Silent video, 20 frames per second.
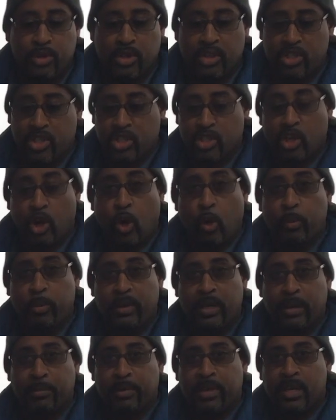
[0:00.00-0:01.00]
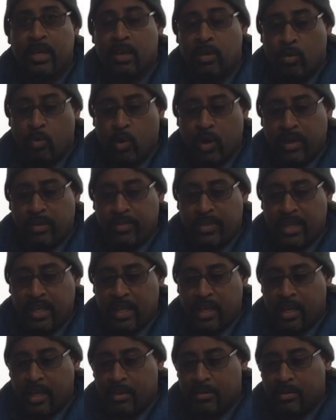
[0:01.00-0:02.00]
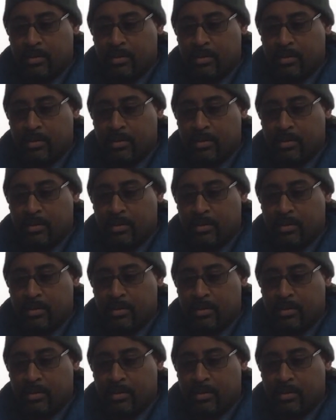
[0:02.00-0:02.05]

You can just open up one of the